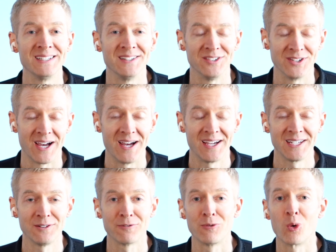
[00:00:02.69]

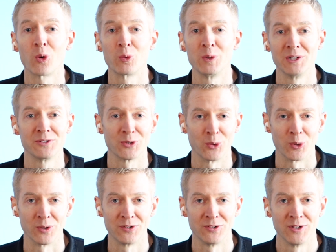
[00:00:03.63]
design for
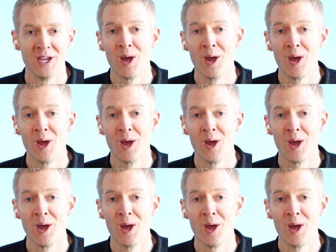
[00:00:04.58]
realtors.